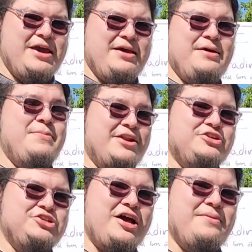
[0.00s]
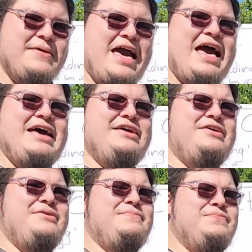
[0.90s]
a better job at
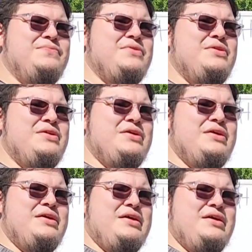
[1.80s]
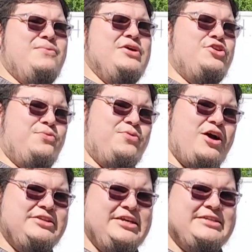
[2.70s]
with their
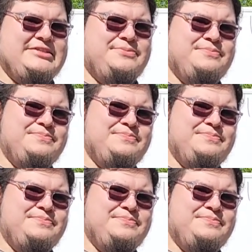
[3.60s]
projects.